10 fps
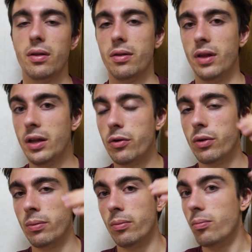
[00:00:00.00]
then
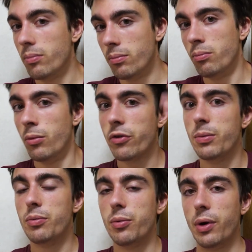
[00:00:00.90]
you must
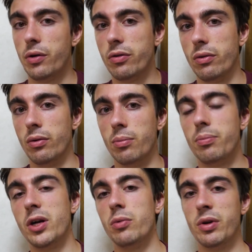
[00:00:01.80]
be prepared to
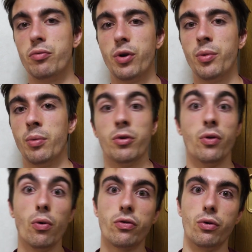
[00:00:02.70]
pay a big premium, but
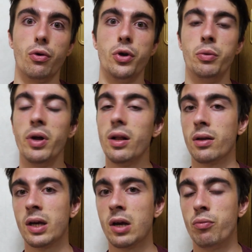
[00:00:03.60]
also you will
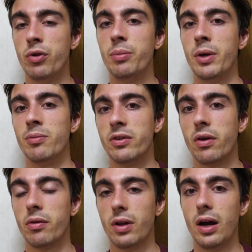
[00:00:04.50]
get a premium
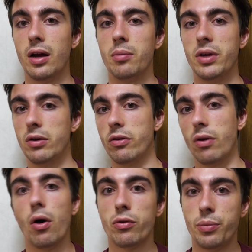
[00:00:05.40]
down the line because
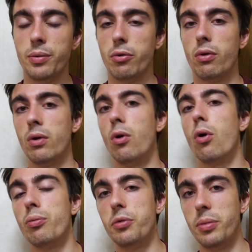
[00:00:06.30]
other people
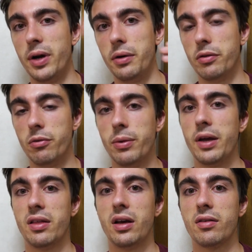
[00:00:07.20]
are prepared to
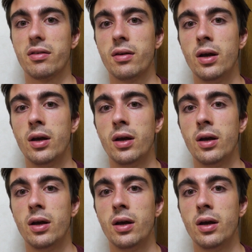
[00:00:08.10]
pay that.